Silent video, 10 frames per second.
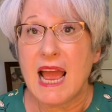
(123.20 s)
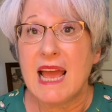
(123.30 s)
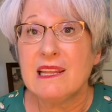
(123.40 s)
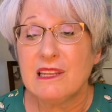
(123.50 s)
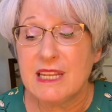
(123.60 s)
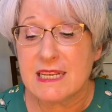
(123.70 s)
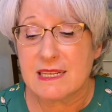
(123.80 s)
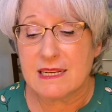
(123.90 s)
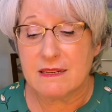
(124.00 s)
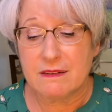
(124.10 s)
and
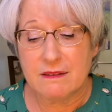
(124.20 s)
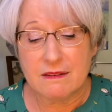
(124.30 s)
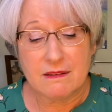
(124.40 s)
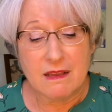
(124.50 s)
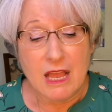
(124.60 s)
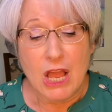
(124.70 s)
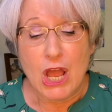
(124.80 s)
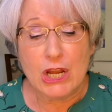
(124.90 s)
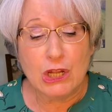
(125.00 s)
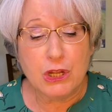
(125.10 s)
listen
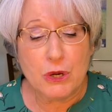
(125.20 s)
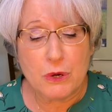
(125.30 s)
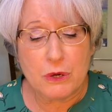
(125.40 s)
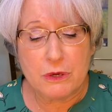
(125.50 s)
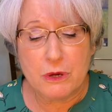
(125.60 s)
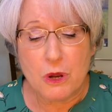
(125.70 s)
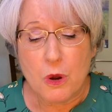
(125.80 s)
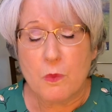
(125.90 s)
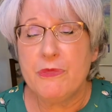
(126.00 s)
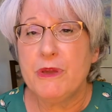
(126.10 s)
and learn
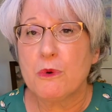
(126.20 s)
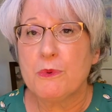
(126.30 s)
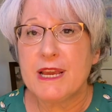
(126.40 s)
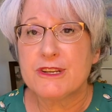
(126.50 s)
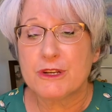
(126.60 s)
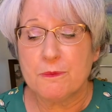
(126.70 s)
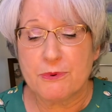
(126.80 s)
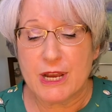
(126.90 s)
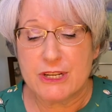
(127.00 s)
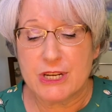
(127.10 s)
when their racial
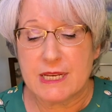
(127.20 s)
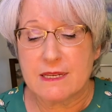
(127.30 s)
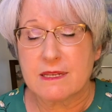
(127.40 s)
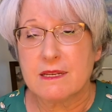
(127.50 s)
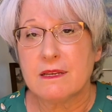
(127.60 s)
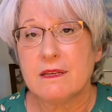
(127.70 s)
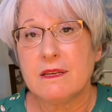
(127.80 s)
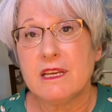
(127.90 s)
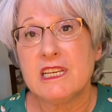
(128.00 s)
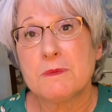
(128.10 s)
prejudice
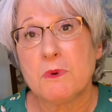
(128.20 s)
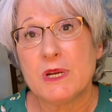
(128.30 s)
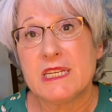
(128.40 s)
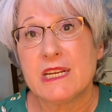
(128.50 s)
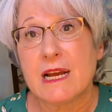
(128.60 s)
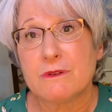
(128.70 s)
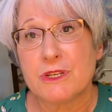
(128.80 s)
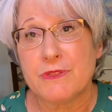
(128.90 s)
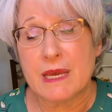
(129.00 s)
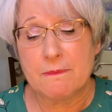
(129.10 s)
is pointed out to
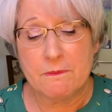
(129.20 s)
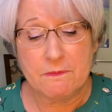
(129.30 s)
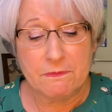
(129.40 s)
them.